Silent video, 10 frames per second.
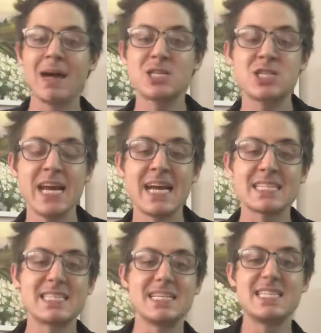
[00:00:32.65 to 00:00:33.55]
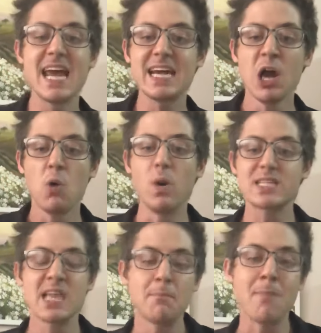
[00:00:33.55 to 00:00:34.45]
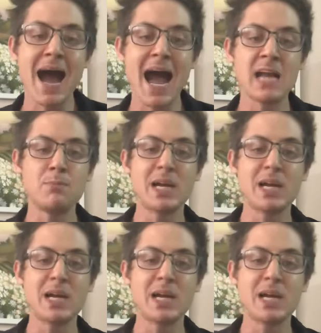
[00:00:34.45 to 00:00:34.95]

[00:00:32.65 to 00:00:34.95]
my chance to take what's mine.